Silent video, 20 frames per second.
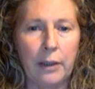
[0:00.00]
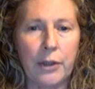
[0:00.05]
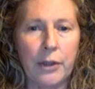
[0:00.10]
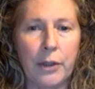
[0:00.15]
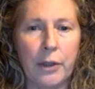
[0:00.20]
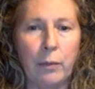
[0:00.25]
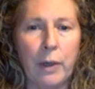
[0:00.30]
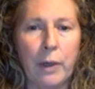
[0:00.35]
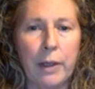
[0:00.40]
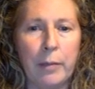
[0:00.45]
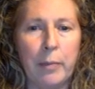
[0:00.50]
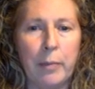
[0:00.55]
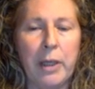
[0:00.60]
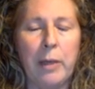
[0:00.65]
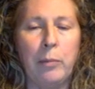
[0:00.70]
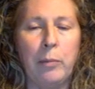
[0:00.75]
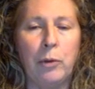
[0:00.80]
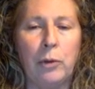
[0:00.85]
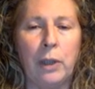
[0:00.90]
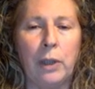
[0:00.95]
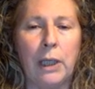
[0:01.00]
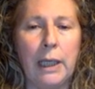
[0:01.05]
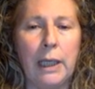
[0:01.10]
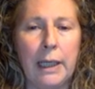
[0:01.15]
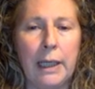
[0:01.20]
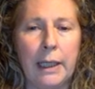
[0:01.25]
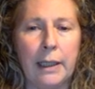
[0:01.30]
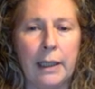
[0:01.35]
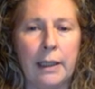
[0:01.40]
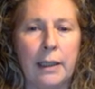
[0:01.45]
So whether people
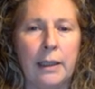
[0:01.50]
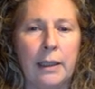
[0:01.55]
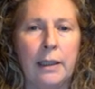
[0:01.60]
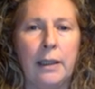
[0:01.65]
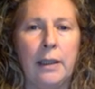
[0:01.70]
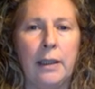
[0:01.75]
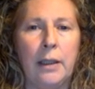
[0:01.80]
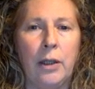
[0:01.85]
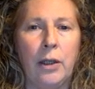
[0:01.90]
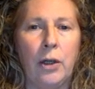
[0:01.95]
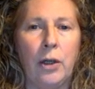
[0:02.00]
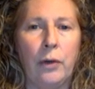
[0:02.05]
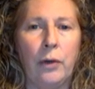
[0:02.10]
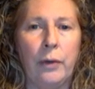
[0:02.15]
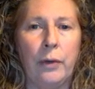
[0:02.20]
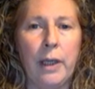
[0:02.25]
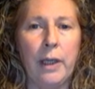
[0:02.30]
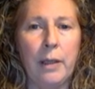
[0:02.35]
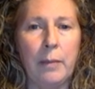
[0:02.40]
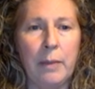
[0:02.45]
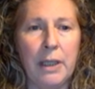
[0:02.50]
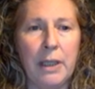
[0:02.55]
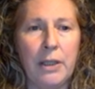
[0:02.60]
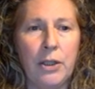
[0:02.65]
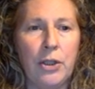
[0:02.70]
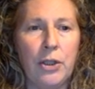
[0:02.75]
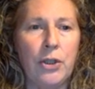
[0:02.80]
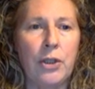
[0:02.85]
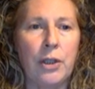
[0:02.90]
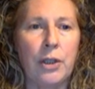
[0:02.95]
click on the
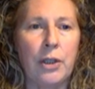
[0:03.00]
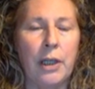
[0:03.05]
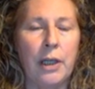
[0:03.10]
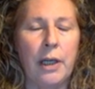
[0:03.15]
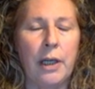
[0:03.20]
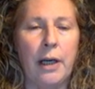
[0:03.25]
image,